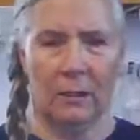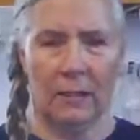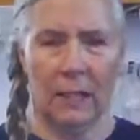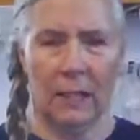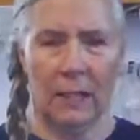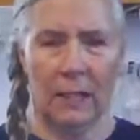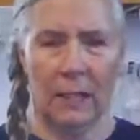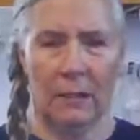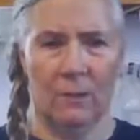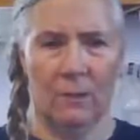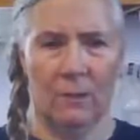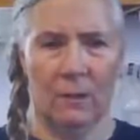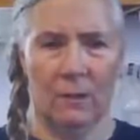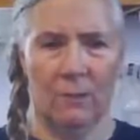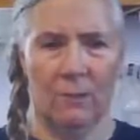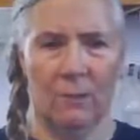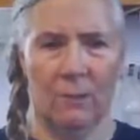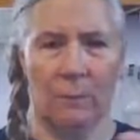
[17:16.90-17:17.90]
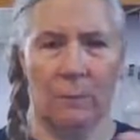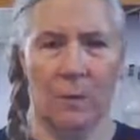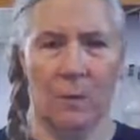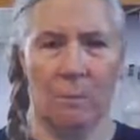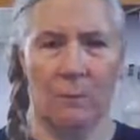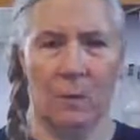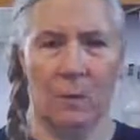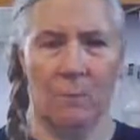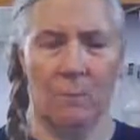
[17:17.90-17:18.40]
that either jumped from
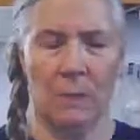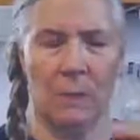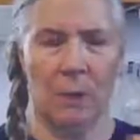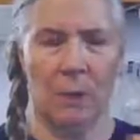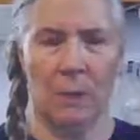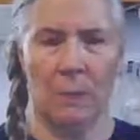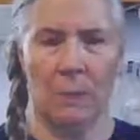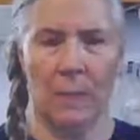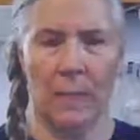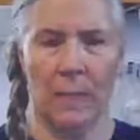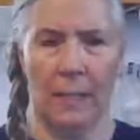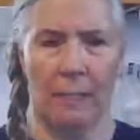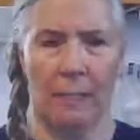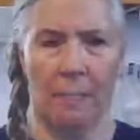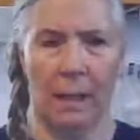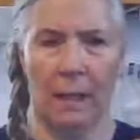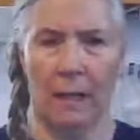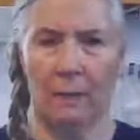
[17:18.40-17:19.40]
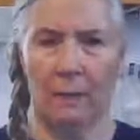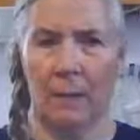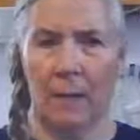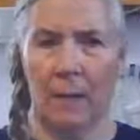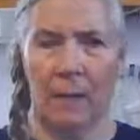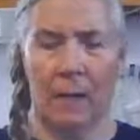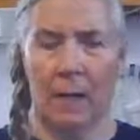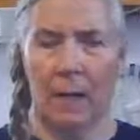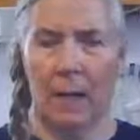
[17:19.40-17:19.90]
him to me or me to him. I'm
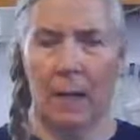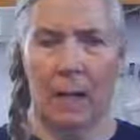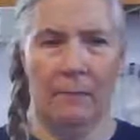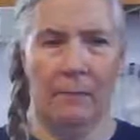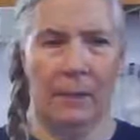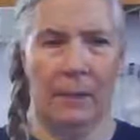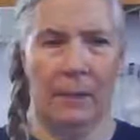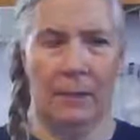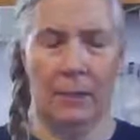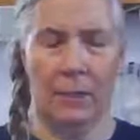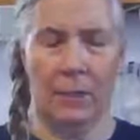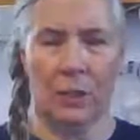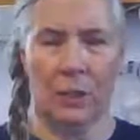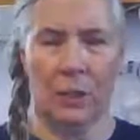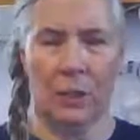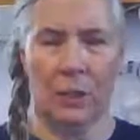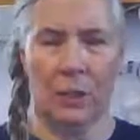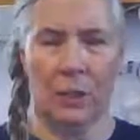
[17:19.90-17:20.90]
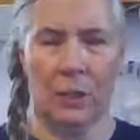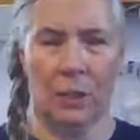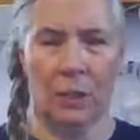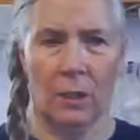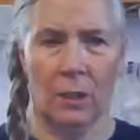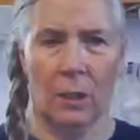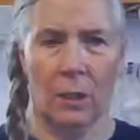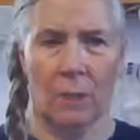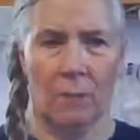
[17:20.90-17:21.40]
not sure.
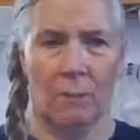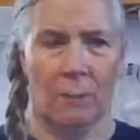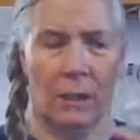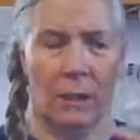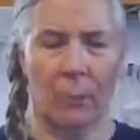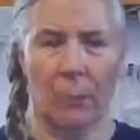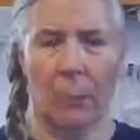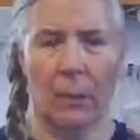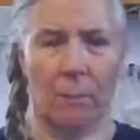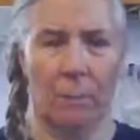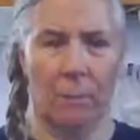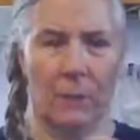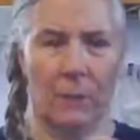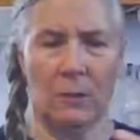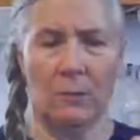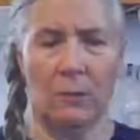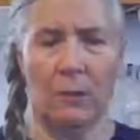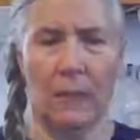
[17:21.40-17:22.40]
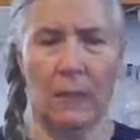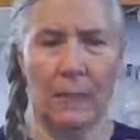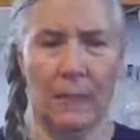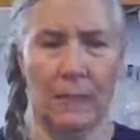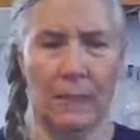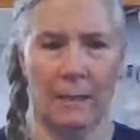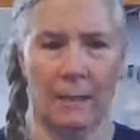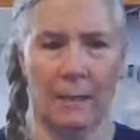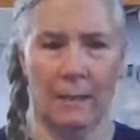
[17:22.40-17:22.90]
But it went between
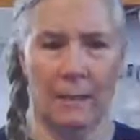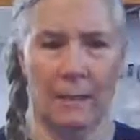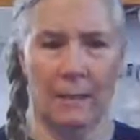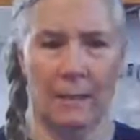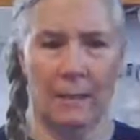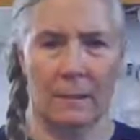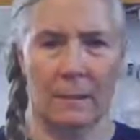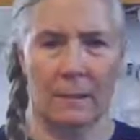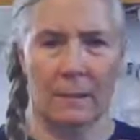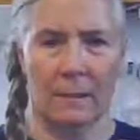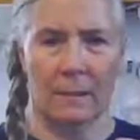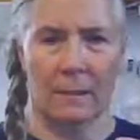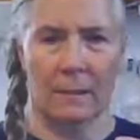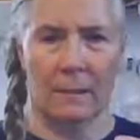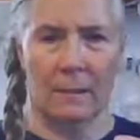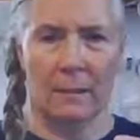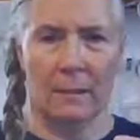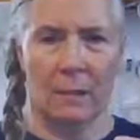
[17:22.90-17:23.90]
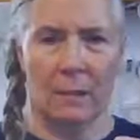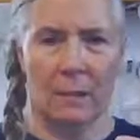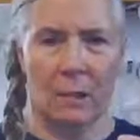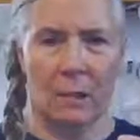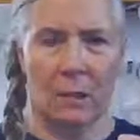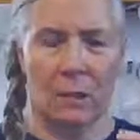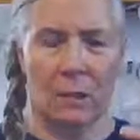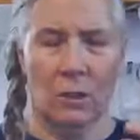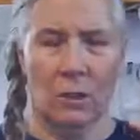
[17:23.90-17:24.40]
us.
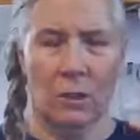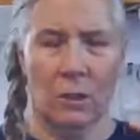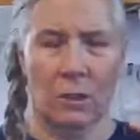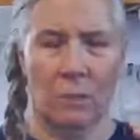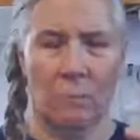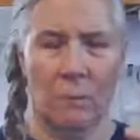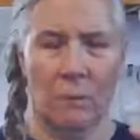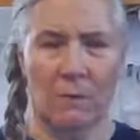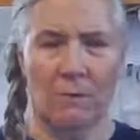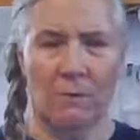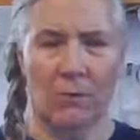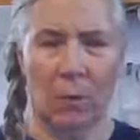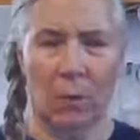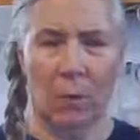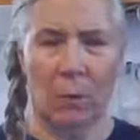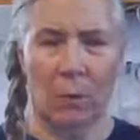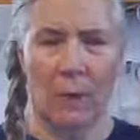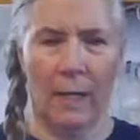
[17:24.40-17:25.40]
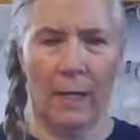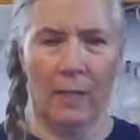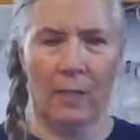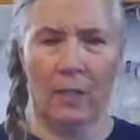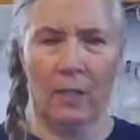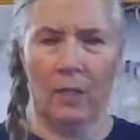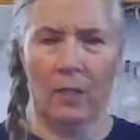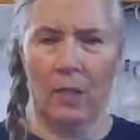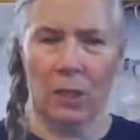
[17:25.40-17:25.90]
Just before we
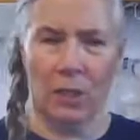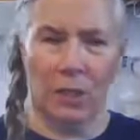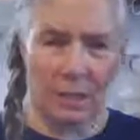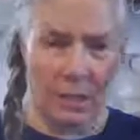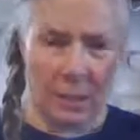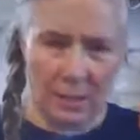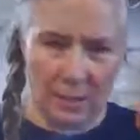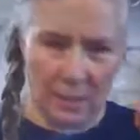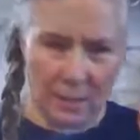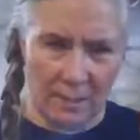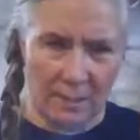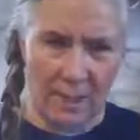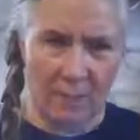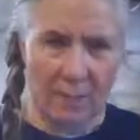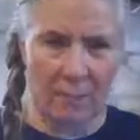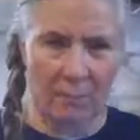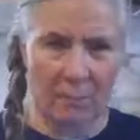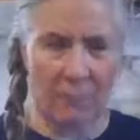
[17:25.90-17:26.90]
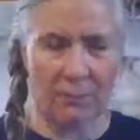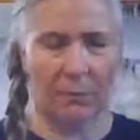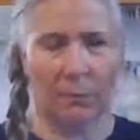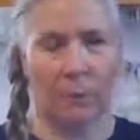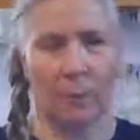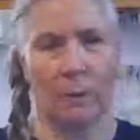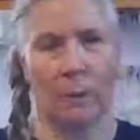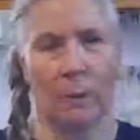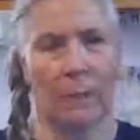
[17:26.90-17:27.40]
hugged, just a second
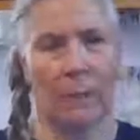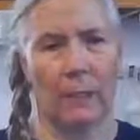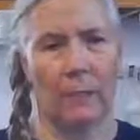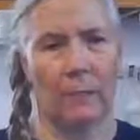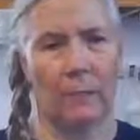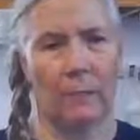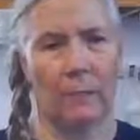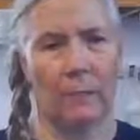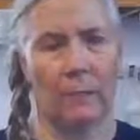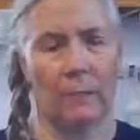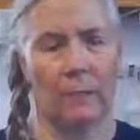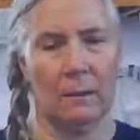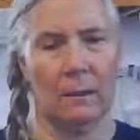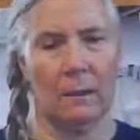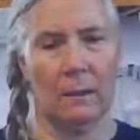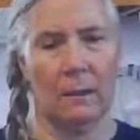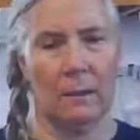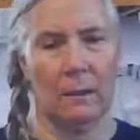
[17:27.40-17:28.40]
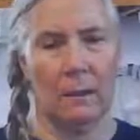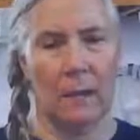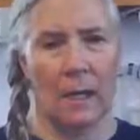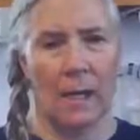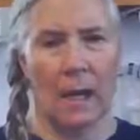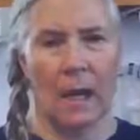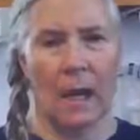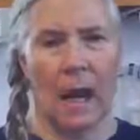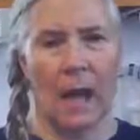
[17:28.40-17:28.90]
before we hugged.
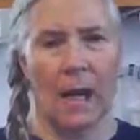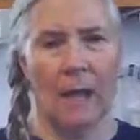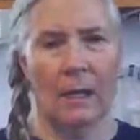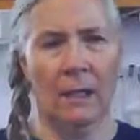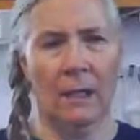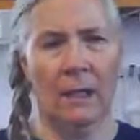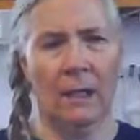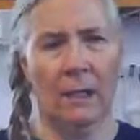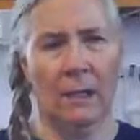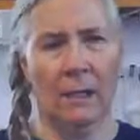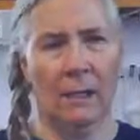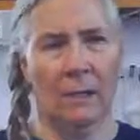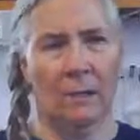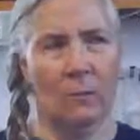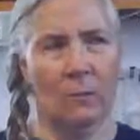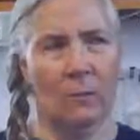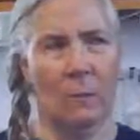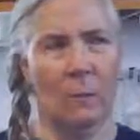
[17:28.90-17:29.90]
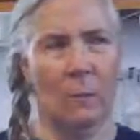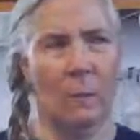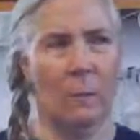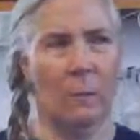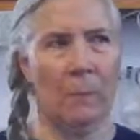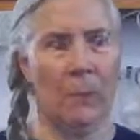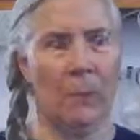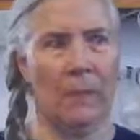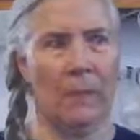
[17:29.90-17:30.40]
I
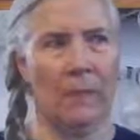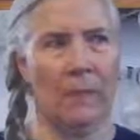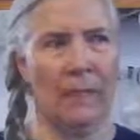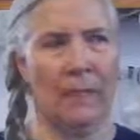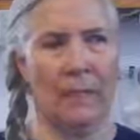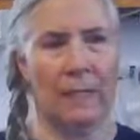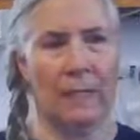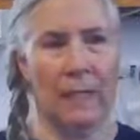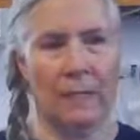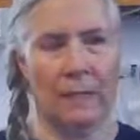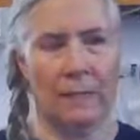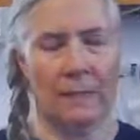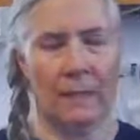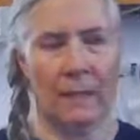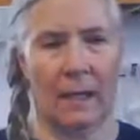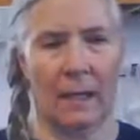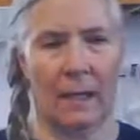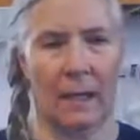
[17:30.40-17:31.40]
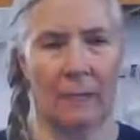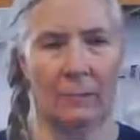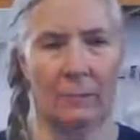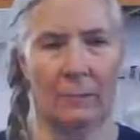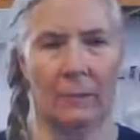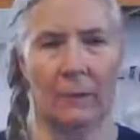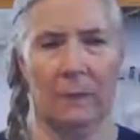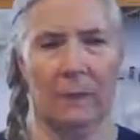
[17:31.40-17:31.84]
remember thinking at the time,